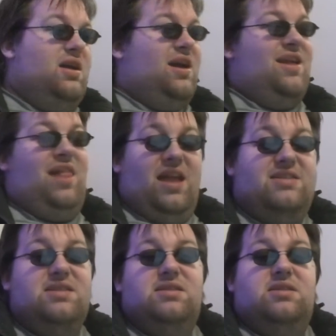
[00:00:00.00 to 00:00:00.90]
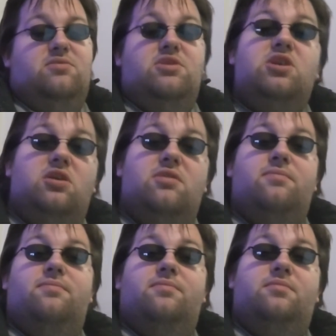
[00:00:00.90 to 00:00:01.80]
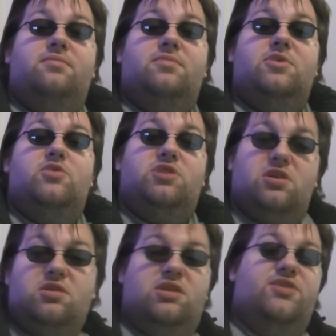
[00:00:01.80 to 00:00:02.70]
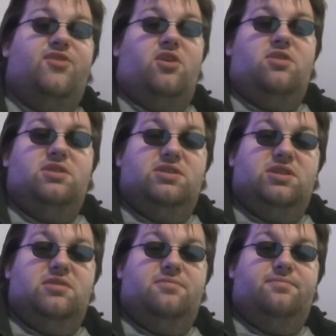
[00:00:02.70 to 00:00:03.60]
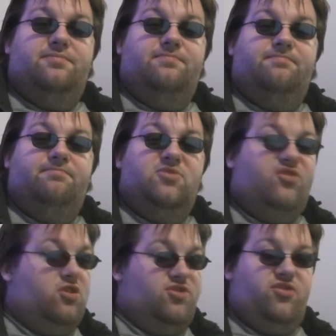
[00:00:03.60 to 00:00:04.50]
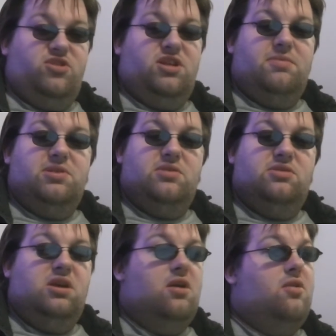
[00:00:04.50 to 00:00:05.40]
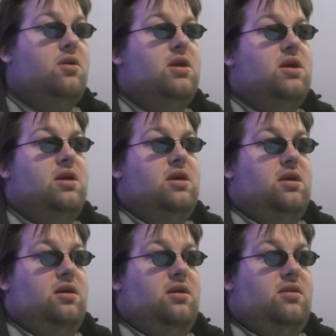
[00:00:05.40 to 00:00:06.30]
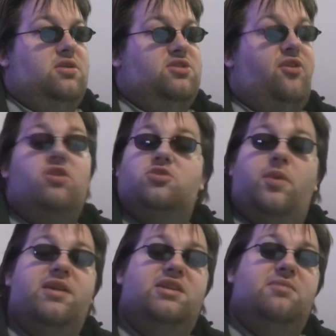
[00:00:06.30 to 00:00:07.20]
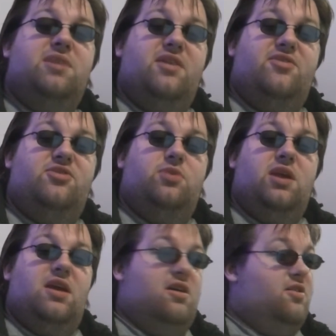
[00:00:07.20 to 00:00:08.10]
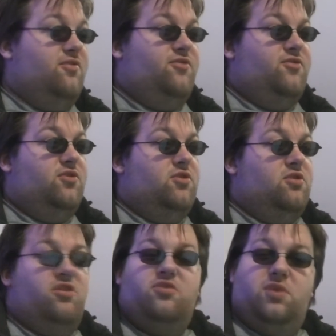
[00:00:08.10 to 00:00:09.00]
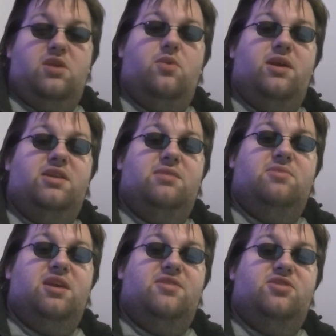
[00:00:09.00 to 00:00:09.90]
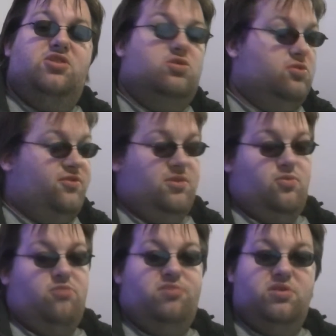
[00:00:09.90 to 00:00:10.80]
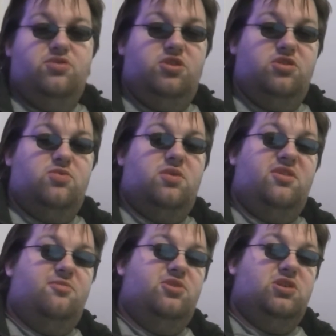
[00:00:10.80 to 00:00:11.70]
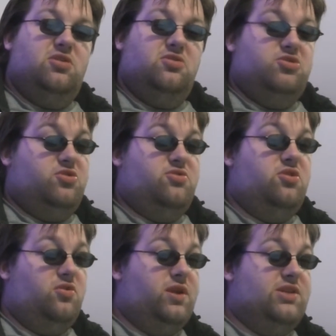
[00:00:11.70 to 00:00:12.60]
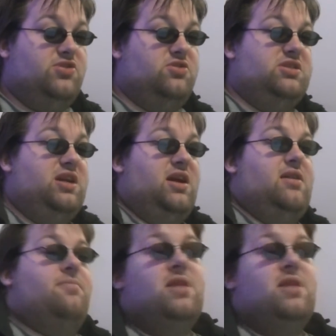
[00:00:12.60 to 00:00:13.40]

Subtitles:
I liked it. It was good. It was good as far as first episodes go. As far as away team deaths, we have 3 away team deaths. 2 of them were blue shirts. 1 of them was a gold shirt. No red shirts died.